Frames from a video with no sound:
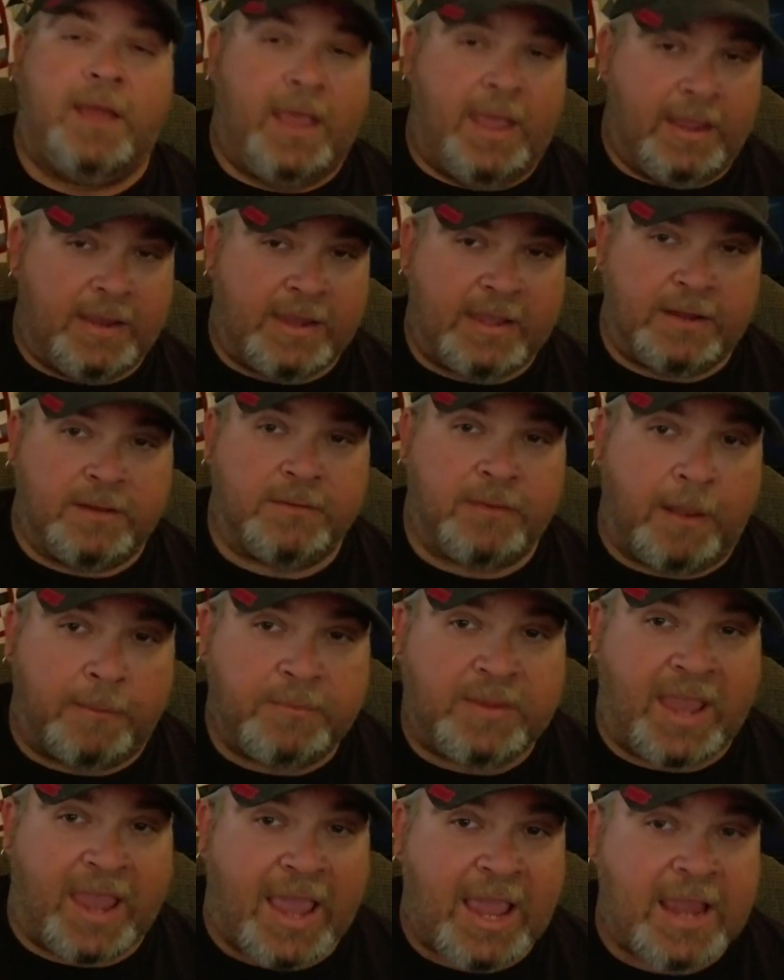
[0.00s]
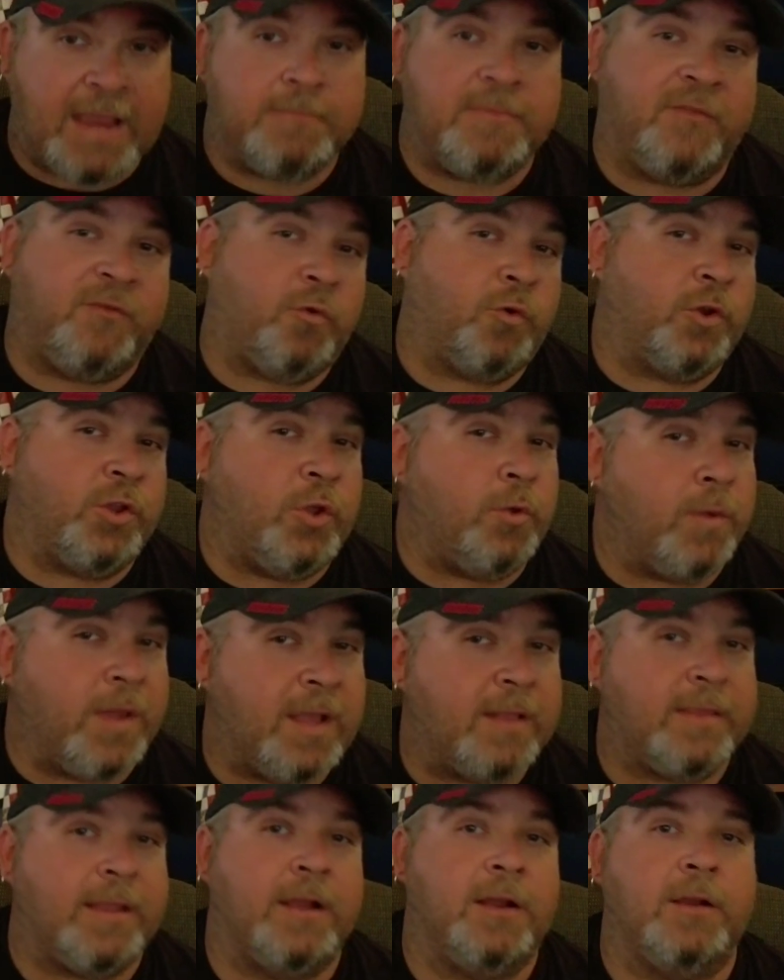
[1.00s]
and can obtain before you
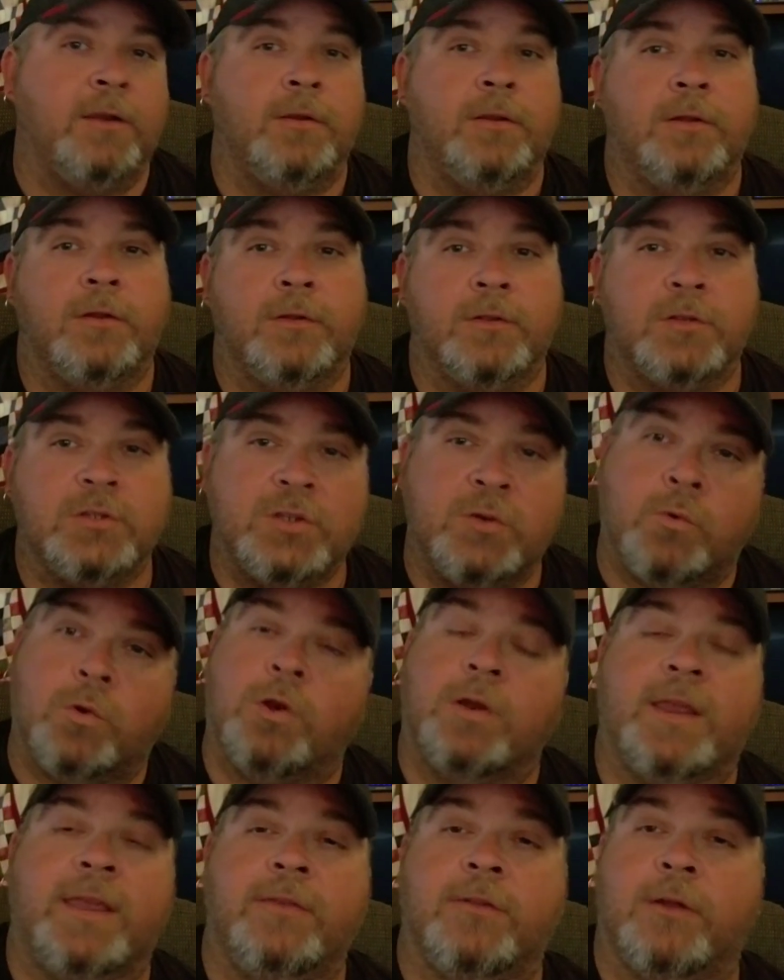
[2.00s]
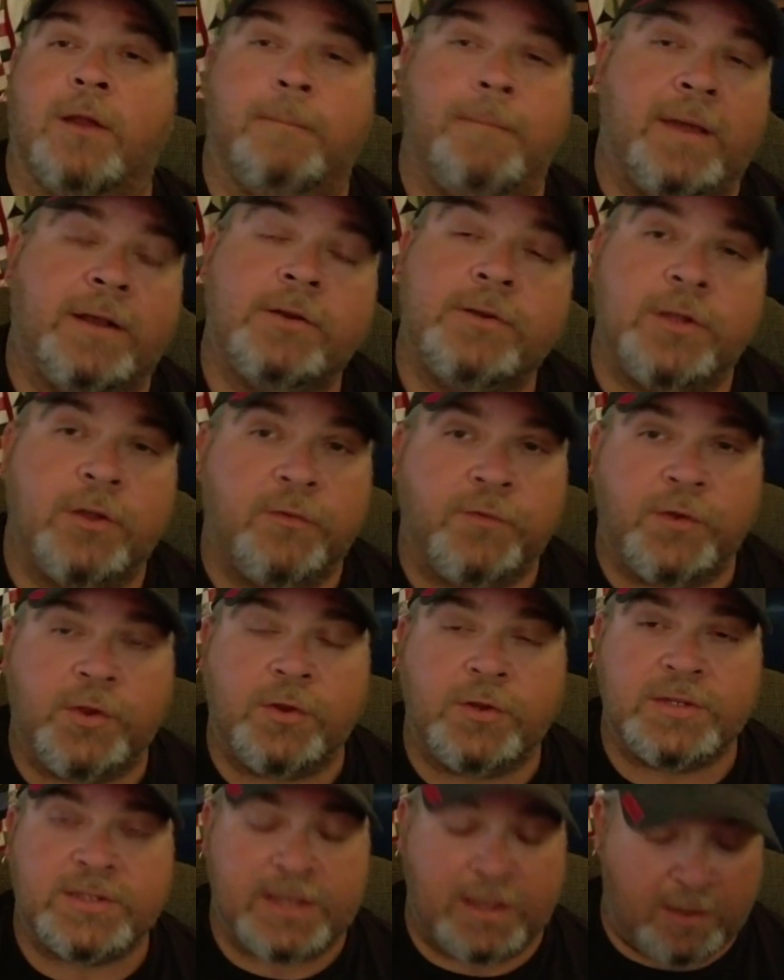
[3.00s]
get there, to work either a better deal for
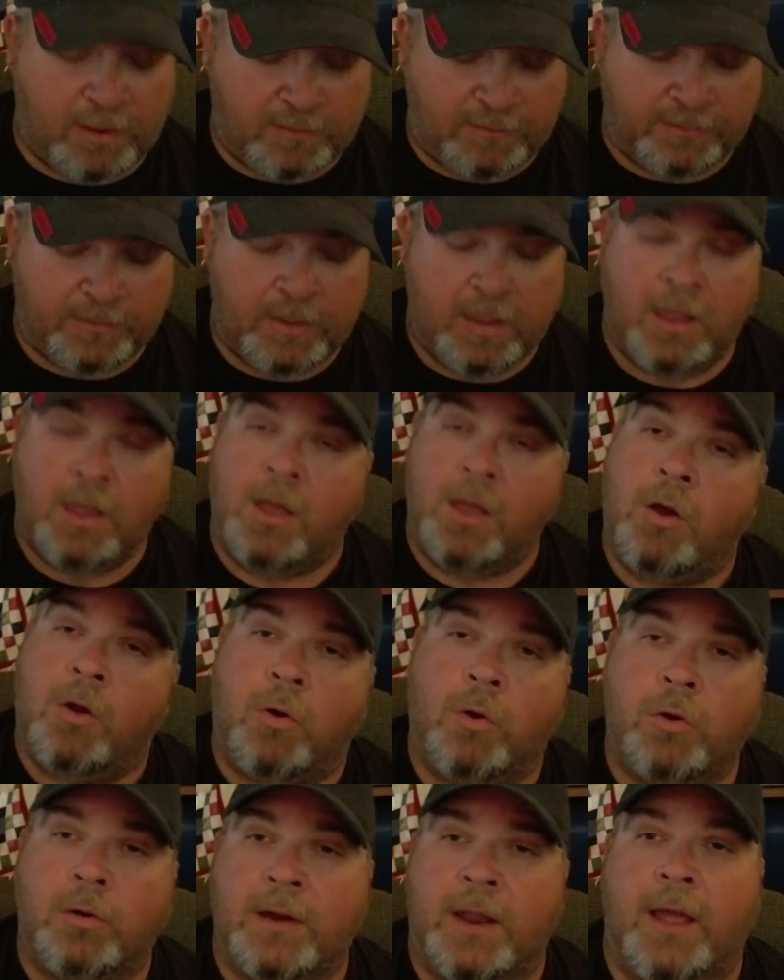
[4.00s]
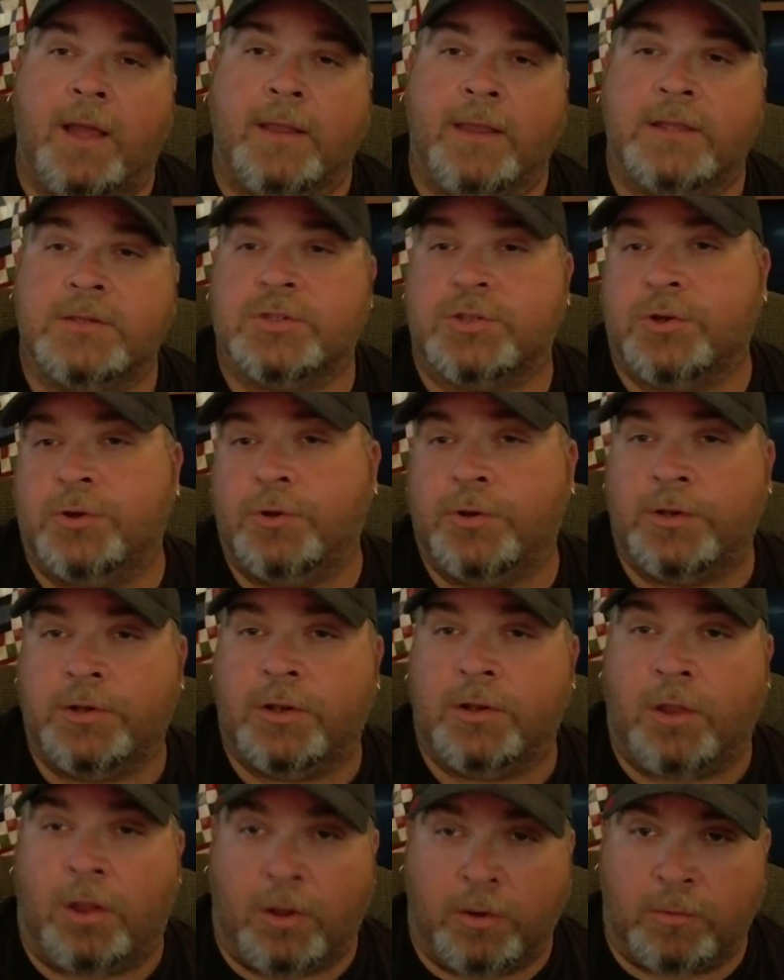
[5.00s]
yourself or not get screwed in
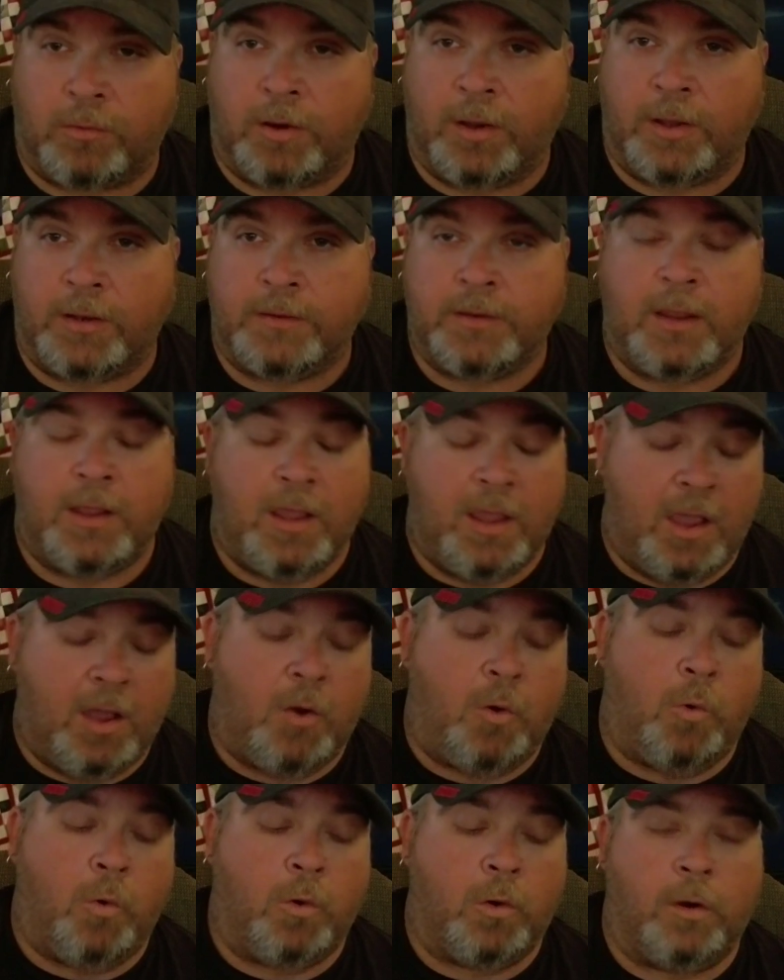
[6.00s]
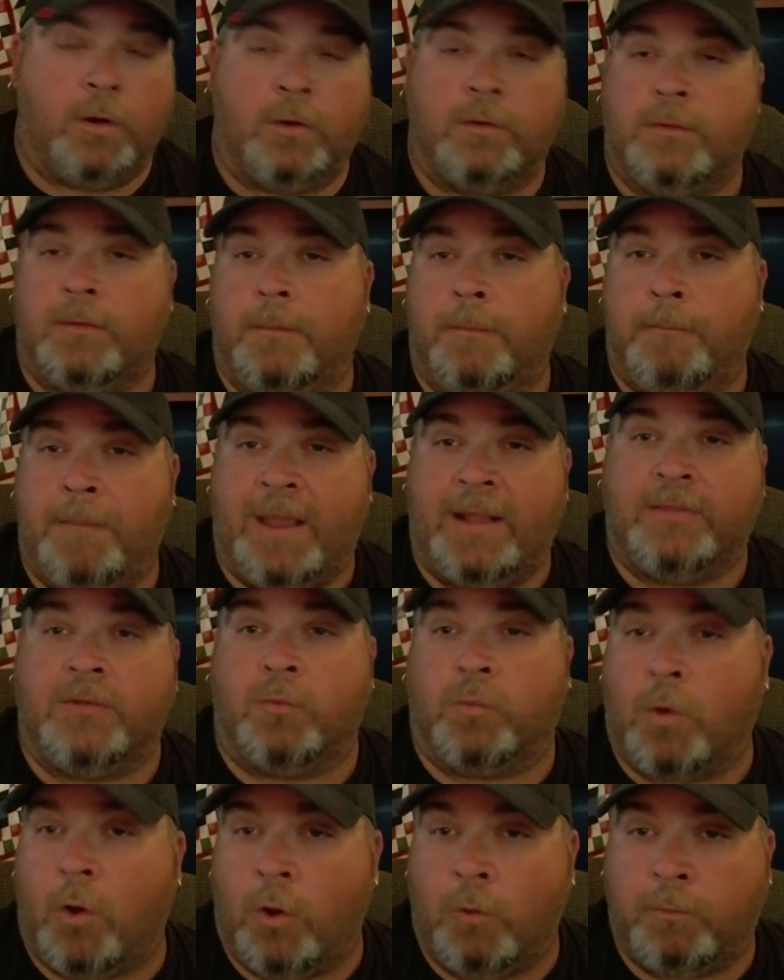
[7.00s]
the long run or make the
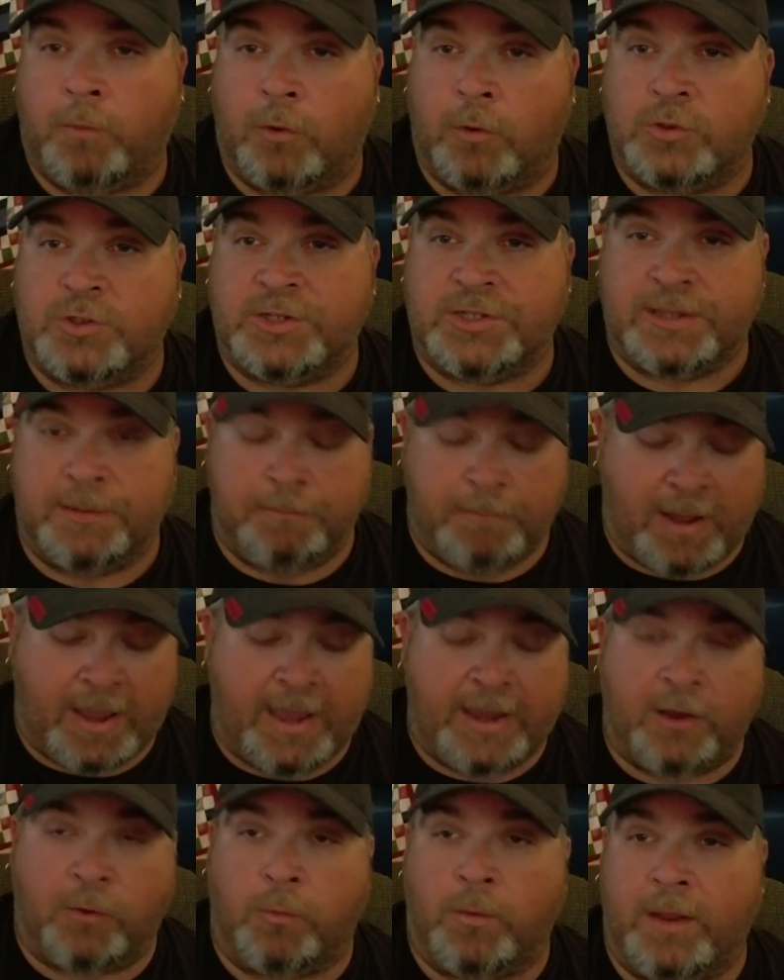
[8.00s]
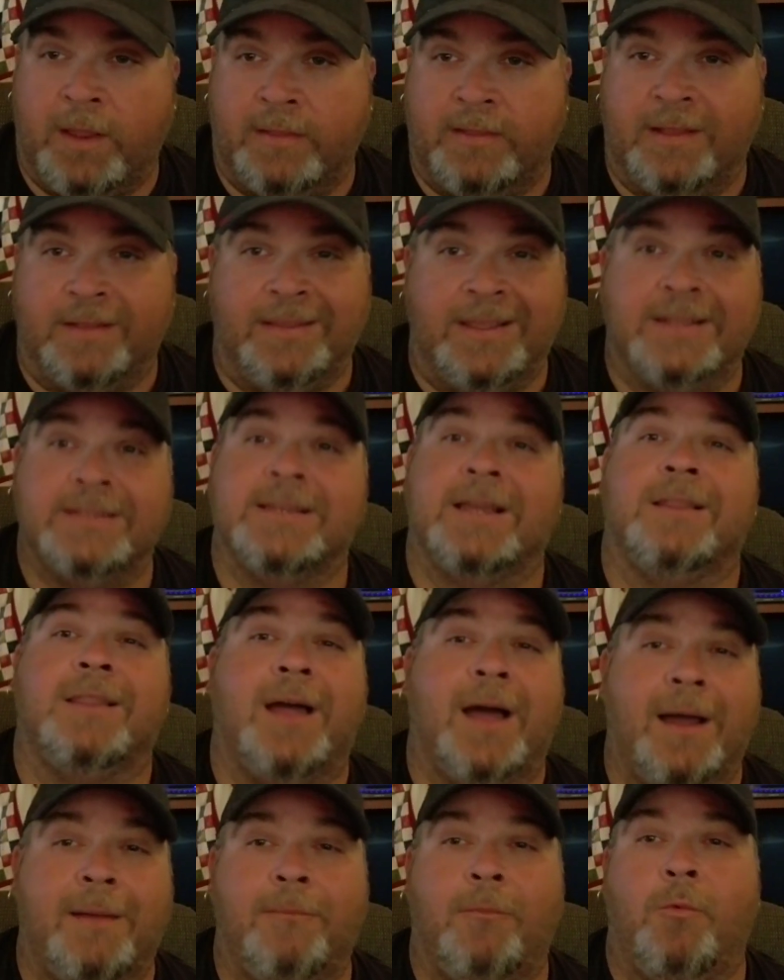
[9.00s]
wrong purchase and buying a rig that needs a
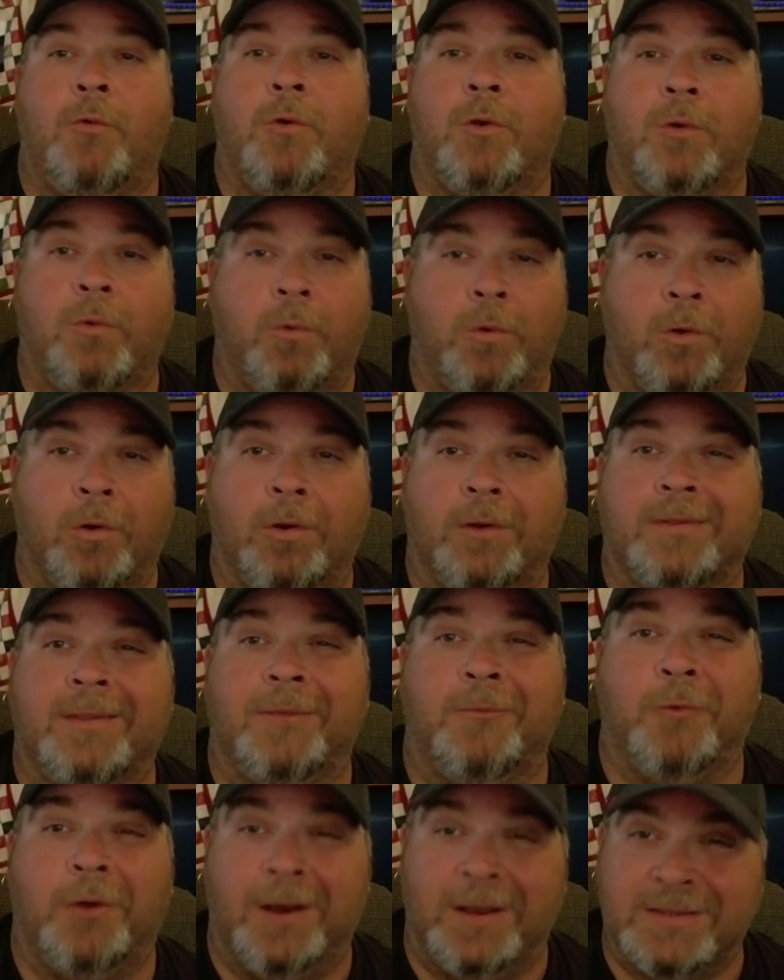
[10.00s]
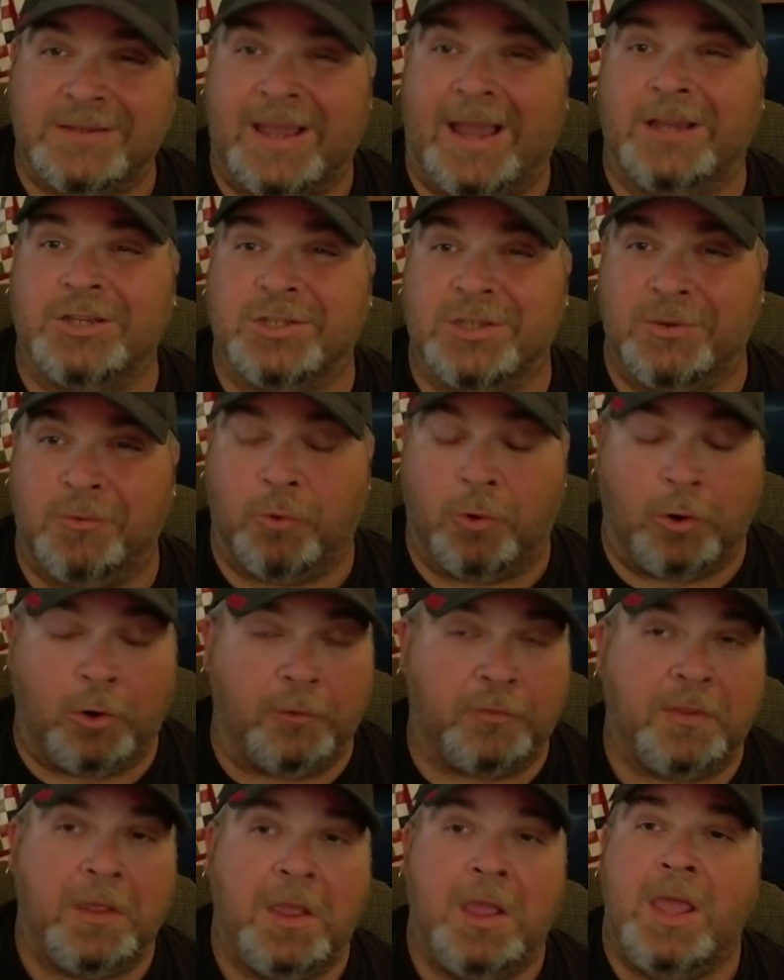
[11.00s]
lot more work than what it's actually
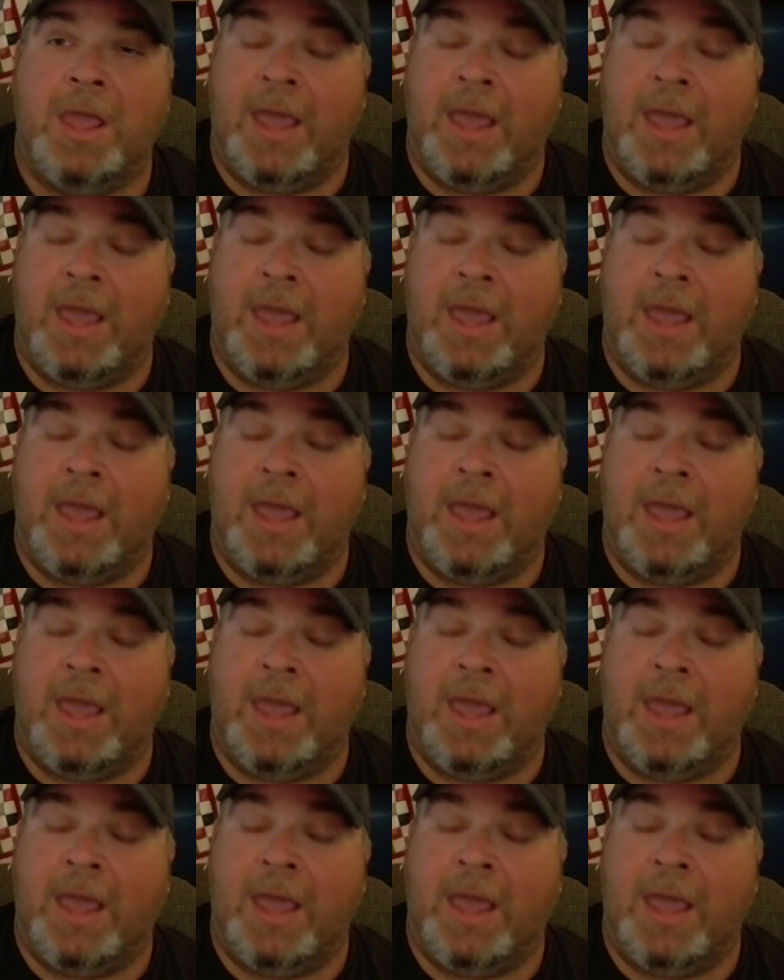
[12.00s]
worth.